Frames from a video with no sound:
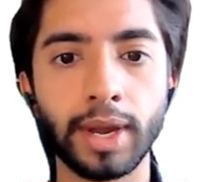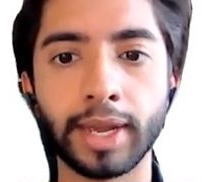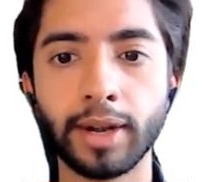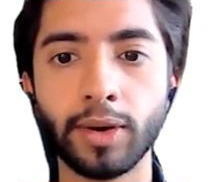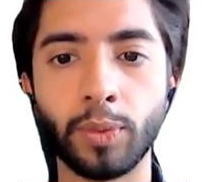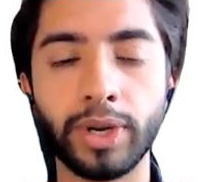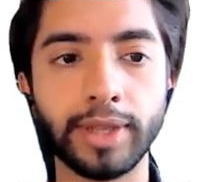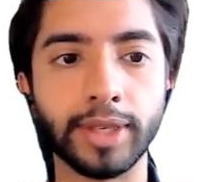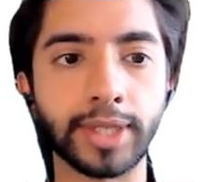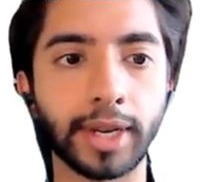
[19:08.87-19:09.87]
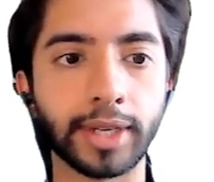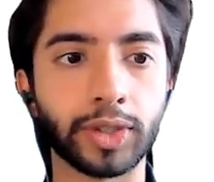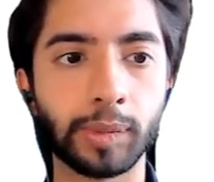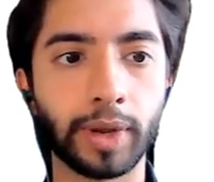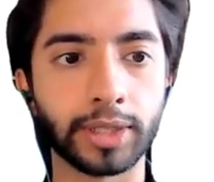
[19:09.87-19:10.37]
Again, we need the second
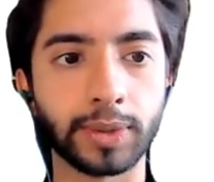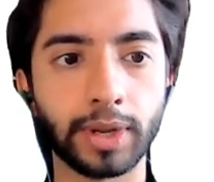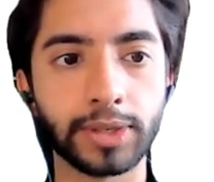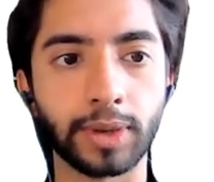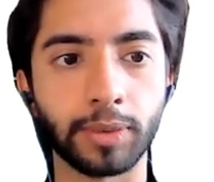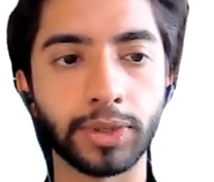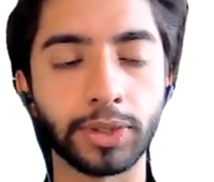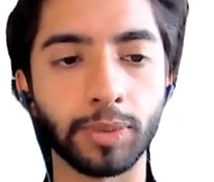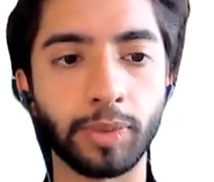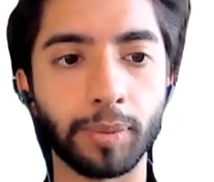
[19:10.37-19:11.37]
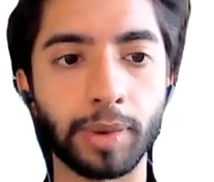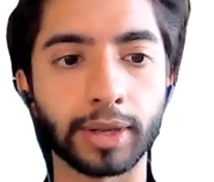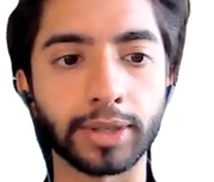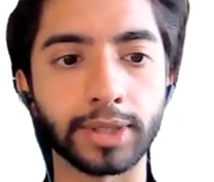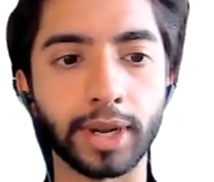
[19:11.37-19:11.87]
streamline as well, so I'm going to bring
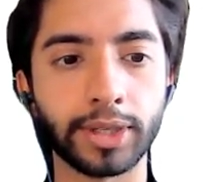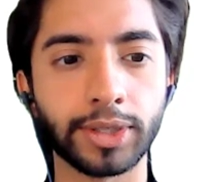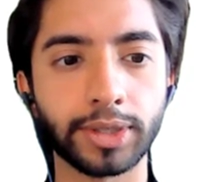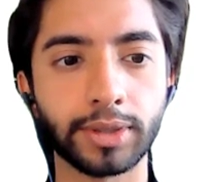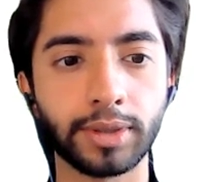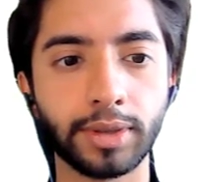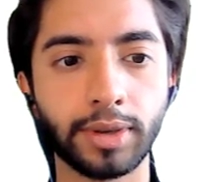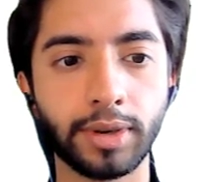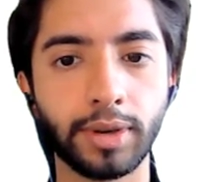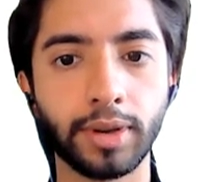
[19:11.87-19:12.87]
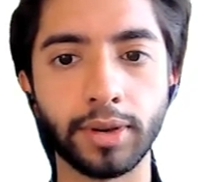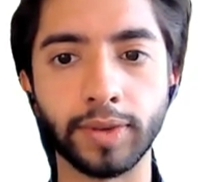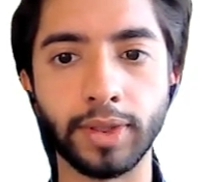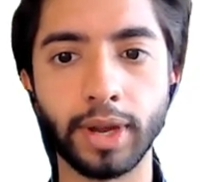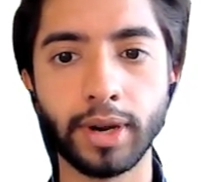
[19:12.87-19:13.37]
back the sketch
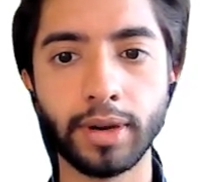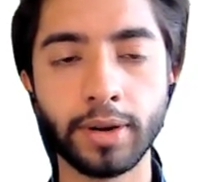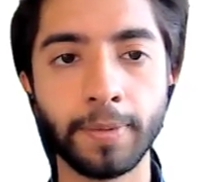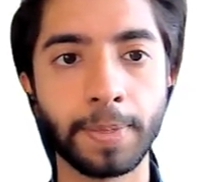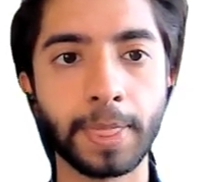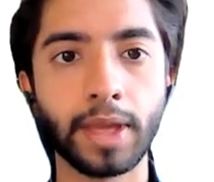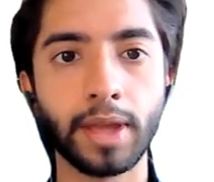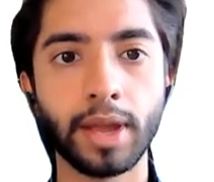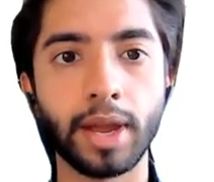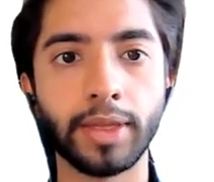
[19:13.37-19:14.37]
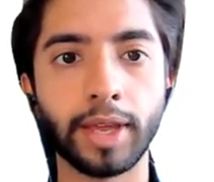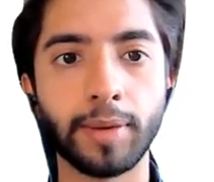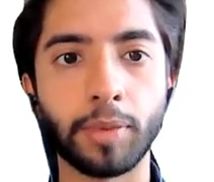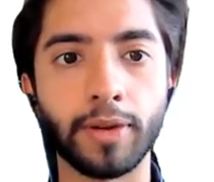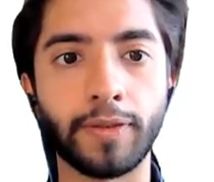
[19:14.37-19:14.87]
over there, and
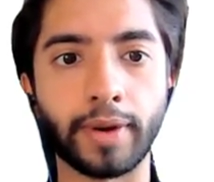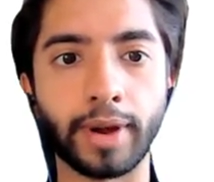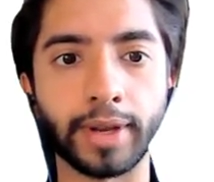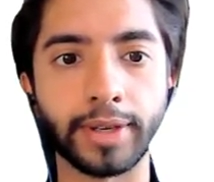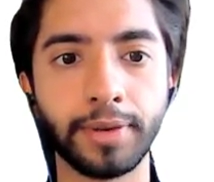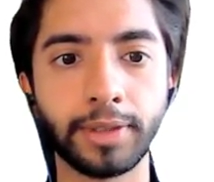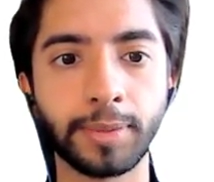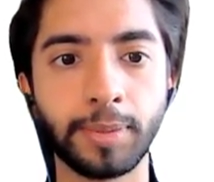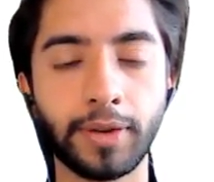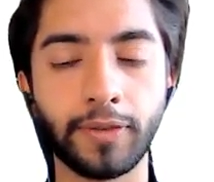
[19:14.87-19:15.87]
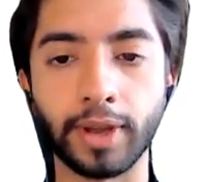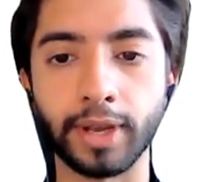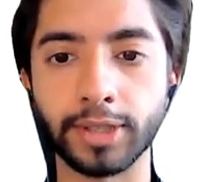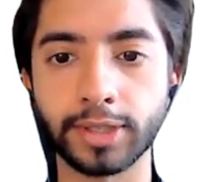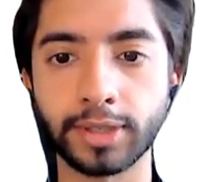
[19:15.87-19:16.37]
then modify, split
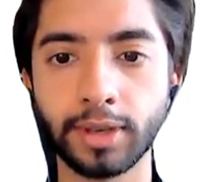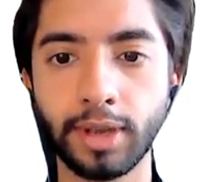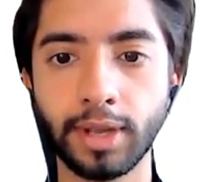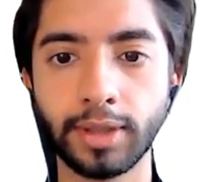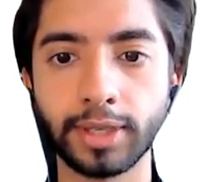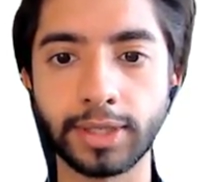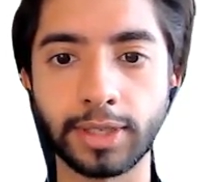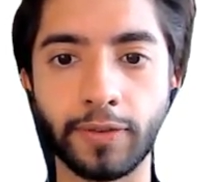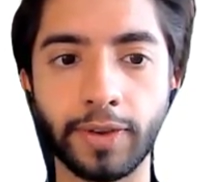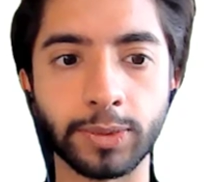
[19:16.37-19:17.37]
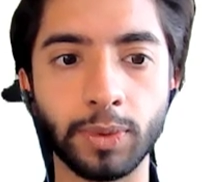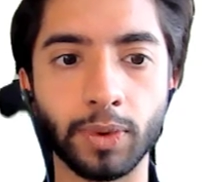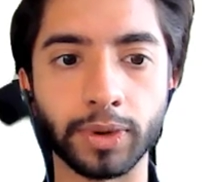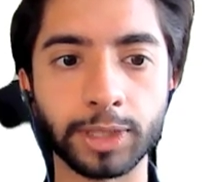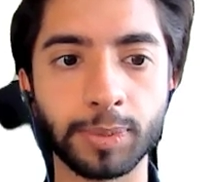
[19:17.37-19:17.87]
face. This is the face we
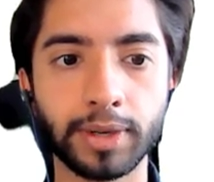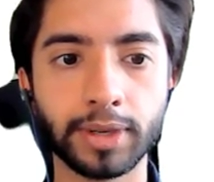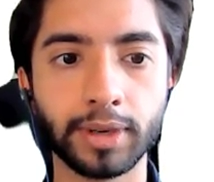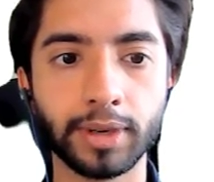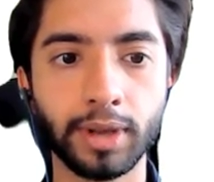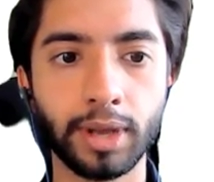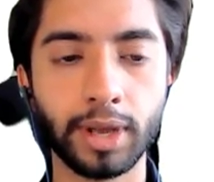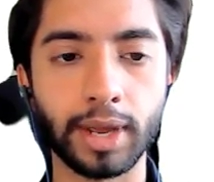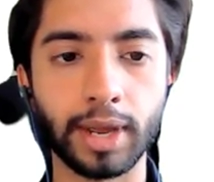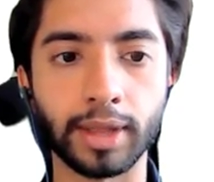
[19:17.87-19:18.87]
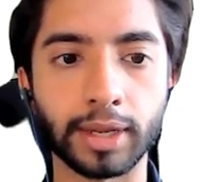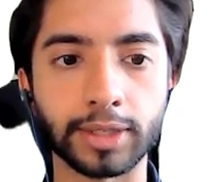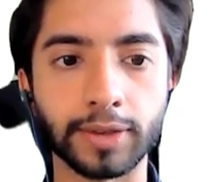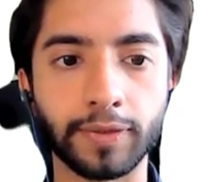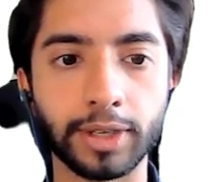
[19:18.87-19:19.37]
want splitting, and
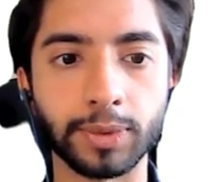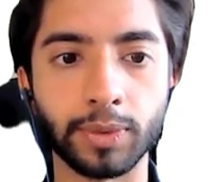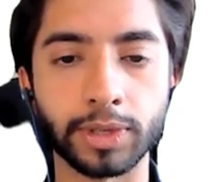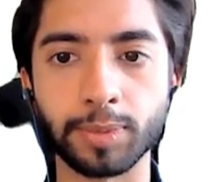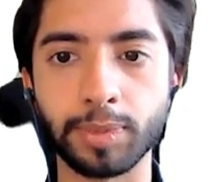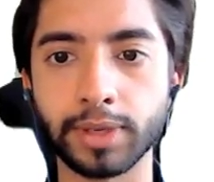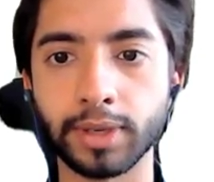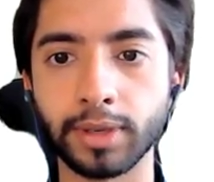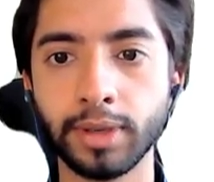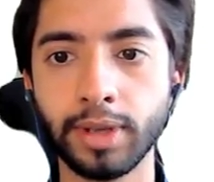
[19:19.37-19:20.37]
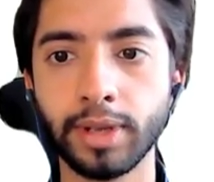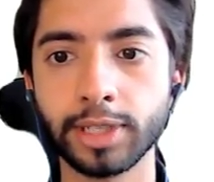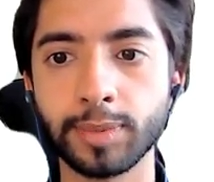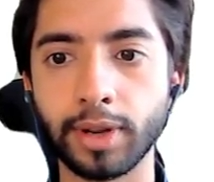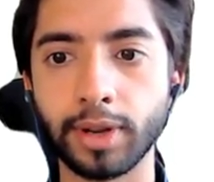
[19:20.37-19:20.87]
that's the face we want splitting.
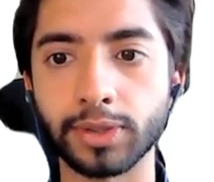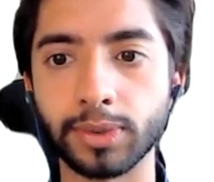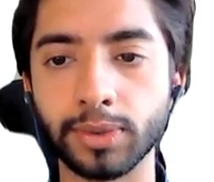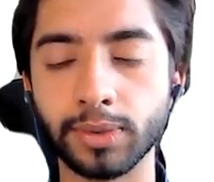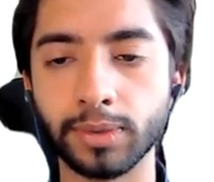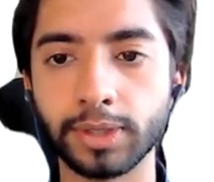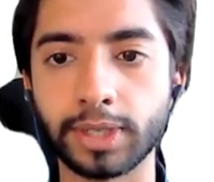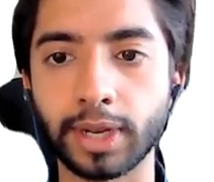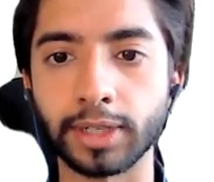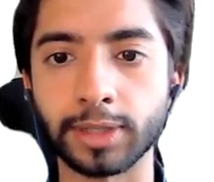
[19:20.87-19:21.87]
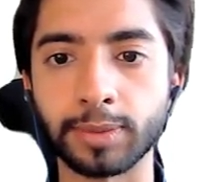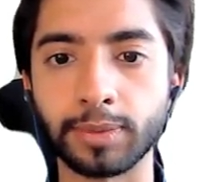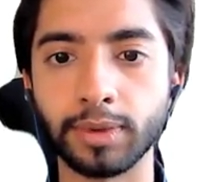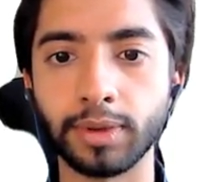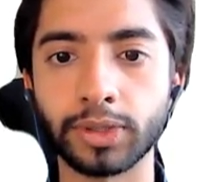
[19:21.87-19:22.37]
Splitting tool, second
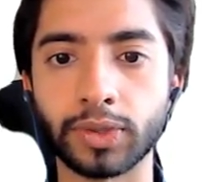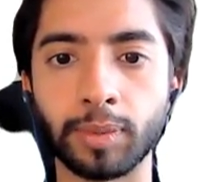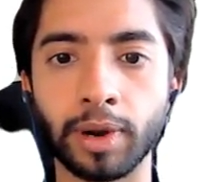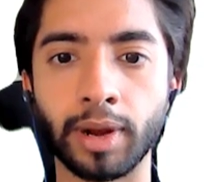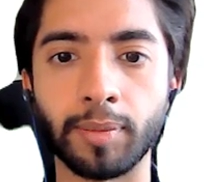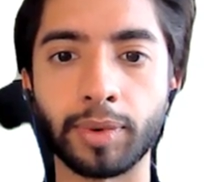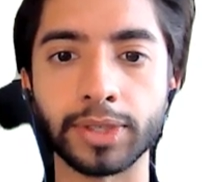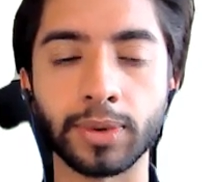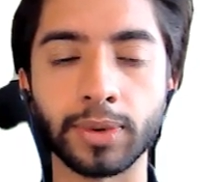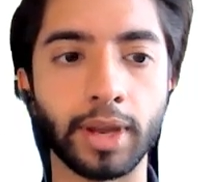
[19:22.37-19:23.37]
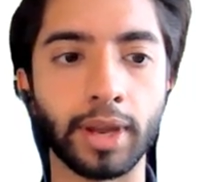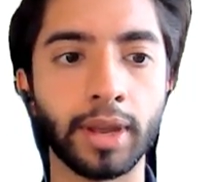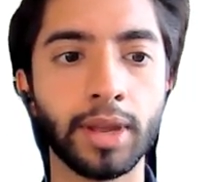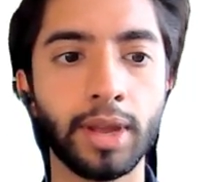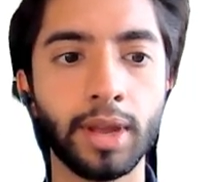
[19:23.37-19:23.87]
streamline, press
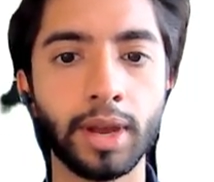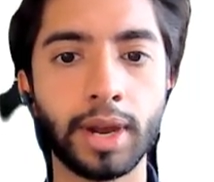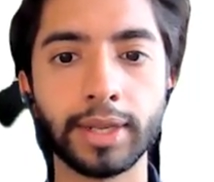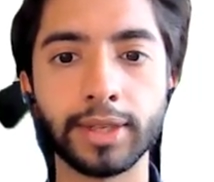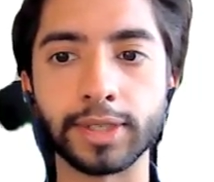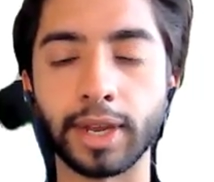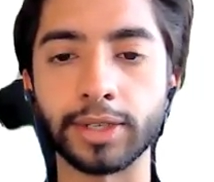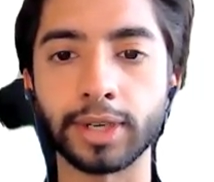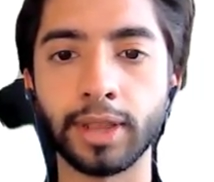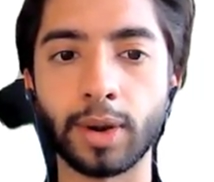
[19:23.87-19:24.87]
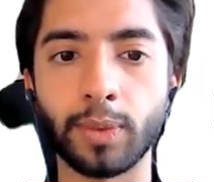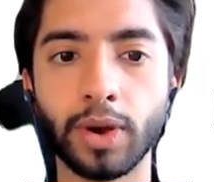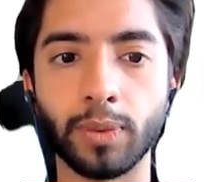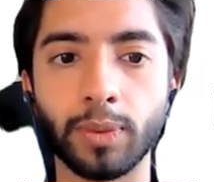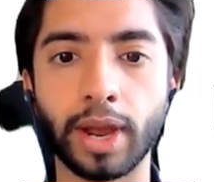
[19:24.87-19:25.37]
OK, hide the sketch, and there we
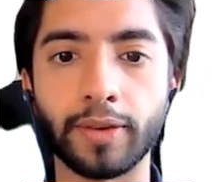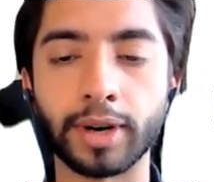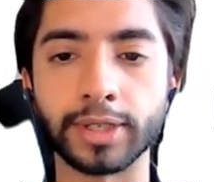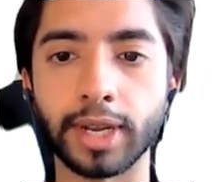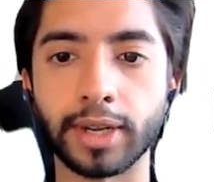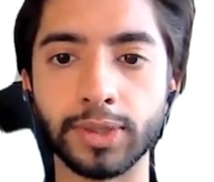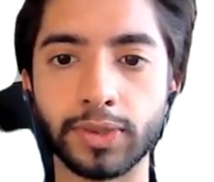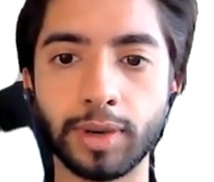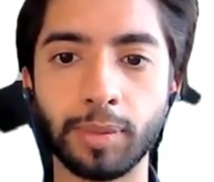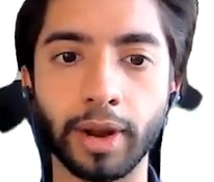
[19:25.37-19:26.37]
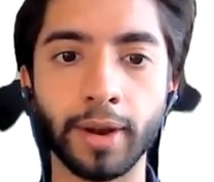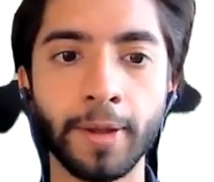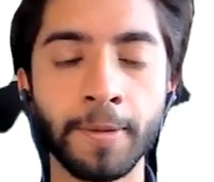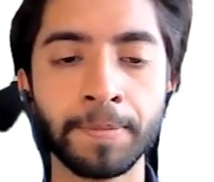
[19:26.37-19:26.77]
go. We have our second streamline.